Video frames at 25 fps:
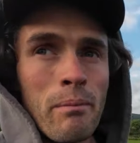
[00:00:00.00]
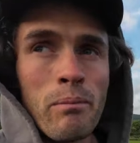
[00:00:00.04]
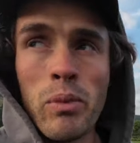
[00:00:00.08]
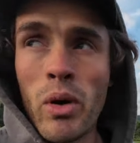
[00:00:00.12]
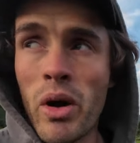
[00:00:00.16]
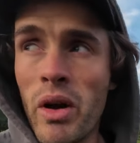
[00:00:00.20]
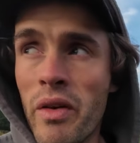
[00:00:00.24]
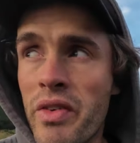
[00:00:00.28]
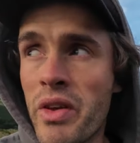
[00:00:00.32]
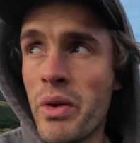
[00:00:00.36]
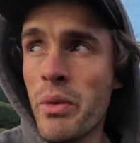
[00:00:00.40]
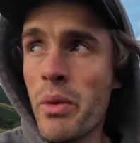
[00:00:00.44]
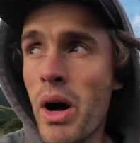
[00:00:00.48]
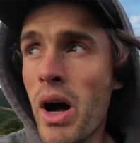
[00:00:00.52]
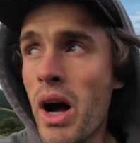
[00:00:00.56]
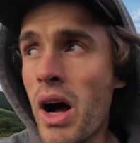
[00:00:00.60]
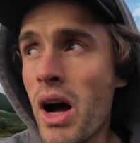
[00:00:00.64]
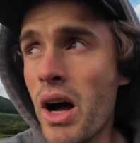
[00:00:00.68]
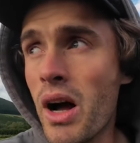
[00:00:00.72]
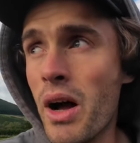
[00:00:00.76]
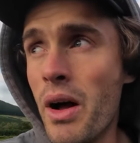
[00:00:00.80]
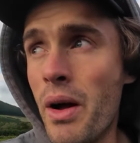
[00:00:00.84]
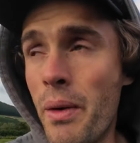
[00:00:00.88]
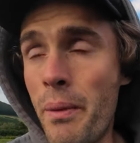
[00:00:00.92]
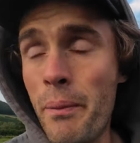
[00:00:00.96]
But if you
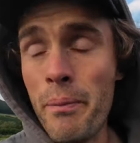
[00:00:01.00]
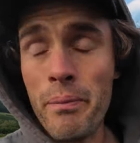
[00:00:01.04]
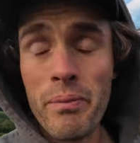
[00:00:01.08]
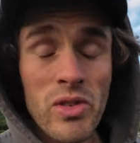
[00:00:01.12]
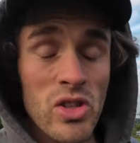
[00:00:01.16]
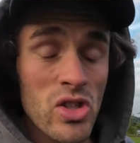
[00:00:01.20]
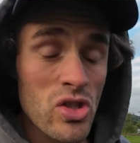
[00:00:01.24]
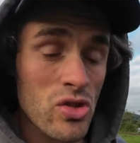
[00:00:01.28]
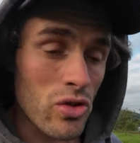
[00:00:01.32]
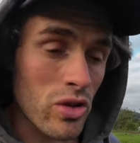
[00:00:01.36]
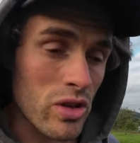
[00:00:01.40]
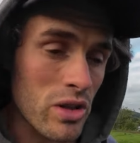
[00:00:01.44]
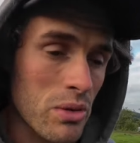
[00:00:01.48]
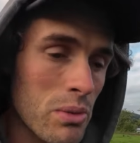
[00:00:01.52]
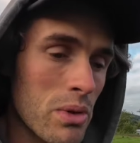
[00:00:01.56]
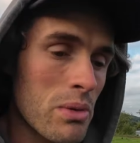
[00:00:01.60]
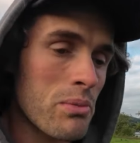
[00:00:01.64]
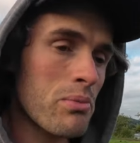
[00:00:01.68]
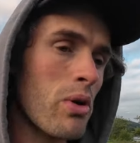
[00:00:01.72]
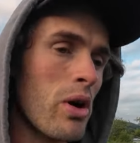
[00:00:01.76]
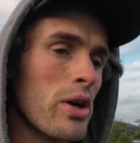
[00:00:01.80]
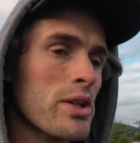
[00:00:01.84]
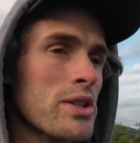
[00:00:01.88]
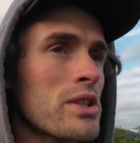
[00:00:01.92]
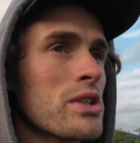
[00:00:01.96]
are struggling with
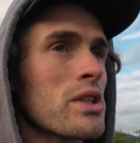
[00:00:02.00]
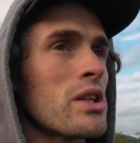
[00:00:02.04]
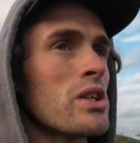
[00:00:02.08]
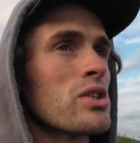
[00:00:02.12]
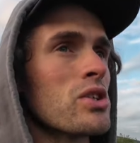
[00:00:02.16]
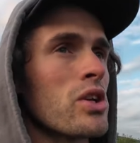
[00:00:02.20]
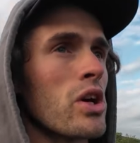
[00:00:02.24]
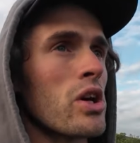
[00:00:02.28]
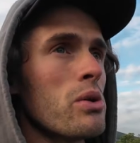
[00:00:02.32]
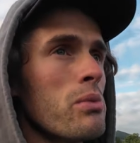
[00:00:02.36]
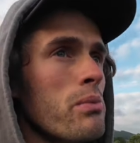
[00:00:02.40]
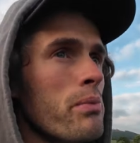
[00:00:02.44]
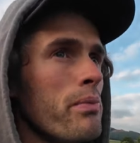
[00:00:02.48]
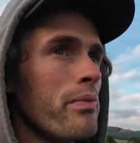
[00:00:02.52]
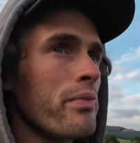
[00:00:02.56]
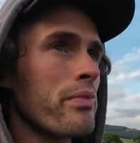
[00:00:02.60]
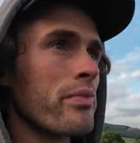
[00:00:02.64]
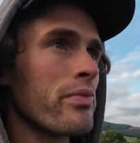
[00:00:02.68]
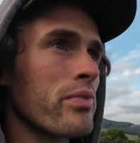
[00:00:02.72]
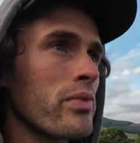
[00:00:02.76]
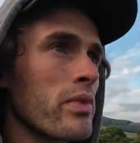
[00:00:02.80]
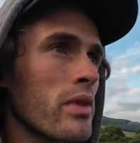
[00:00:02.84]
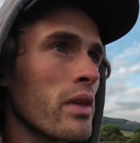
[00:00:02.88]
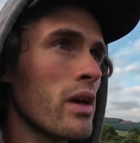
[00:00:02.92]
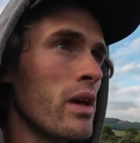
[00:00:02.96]
imposter syndrome,
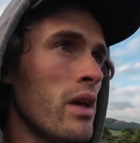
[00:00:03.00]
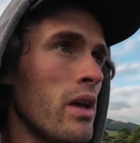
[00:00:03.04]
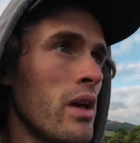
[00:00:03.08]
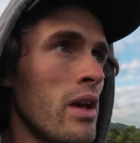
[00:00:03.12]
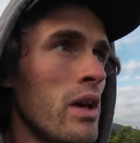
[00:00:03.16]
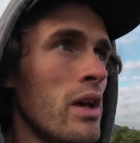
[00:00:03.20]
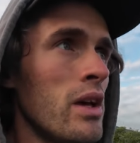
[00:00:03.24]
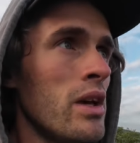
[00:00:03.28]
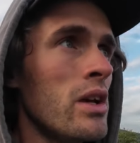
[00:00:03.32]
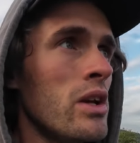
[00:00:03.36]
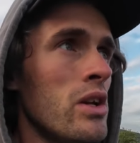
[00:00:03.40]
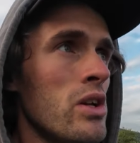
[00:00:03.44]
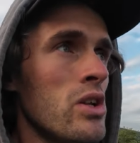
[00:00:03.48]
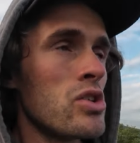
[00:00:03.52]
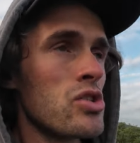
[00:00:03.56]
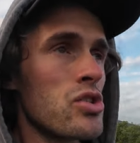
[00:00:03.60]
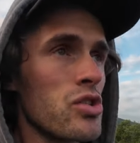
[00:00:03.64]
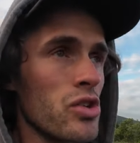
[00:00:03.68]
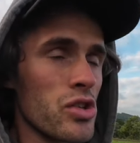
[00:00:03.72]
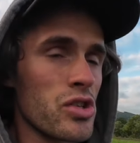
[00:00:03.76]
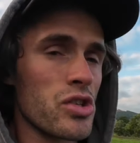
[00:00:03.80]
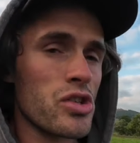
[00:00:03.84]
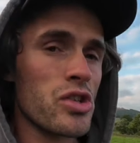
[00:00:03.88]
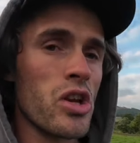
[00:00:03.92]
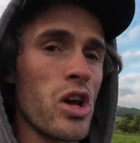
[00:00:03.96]

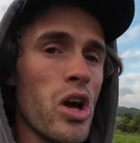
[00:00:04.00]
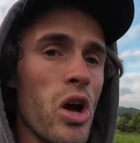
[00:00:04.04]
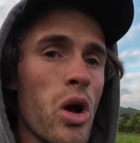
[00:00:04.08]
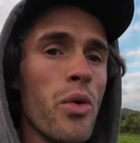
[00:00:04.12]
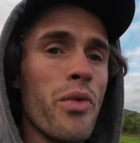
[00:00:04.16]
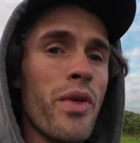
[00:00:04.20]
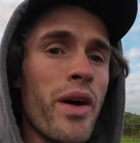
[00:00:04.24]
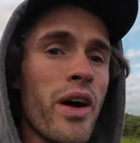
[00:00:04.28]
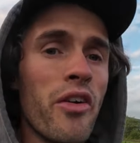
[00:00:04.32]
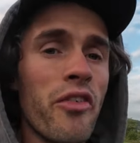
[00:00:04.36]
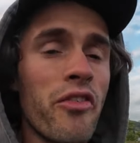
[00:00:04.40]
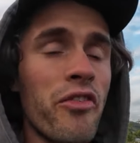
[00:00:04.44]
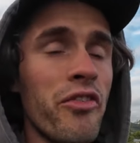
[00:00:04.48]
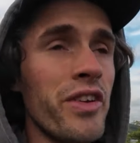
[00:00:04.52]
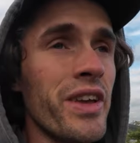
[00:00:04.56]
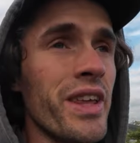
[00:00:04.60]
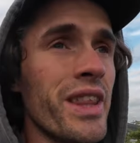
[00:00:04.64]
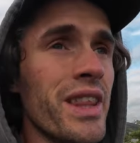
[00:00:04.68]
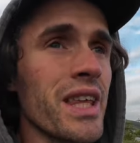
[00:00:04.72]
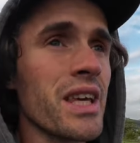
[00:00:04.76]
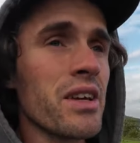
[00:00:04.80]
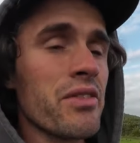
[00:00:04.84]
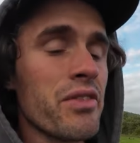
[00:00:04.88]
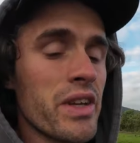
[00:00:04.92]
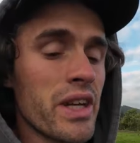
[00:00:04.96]
just know that
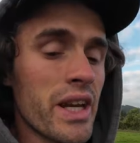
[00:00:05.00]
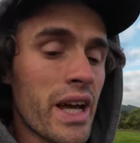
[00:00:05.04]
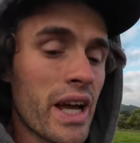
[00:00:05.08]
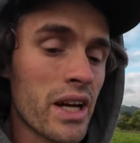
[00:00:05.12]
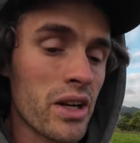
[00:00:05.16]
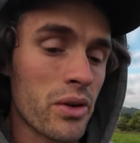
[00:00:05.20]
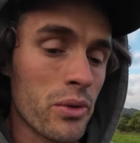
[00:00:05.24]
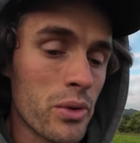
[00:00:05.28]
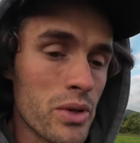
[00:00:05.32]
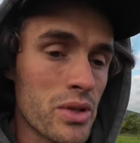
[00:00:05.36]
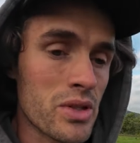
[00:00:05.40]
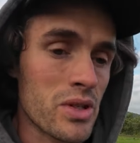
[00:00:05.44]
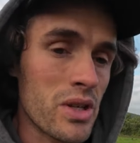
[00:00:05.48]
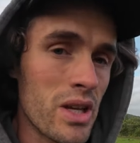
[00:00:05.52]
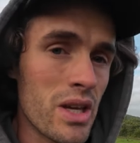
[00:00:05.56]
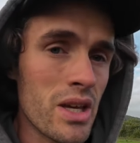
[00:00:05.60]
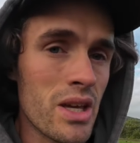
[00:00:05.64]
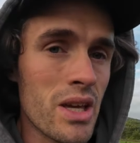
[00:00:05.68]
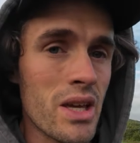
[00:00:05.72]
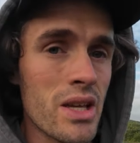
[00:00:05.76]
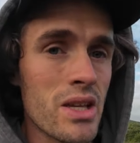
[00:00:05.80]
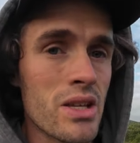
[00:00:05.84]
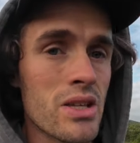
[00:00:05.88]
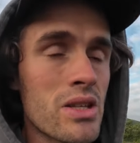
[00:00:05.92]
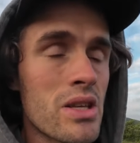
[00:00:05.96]
feeling of inadequacy
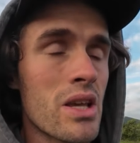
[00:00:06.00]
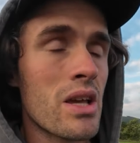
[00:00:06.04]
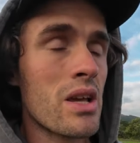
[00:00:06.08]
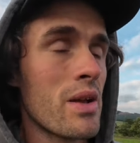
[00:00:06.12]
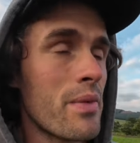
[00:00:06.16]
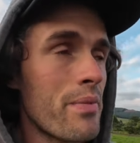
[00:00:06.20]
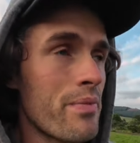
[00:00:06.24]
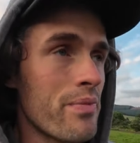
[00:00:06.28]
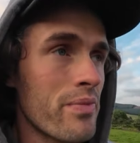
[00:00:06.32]
is,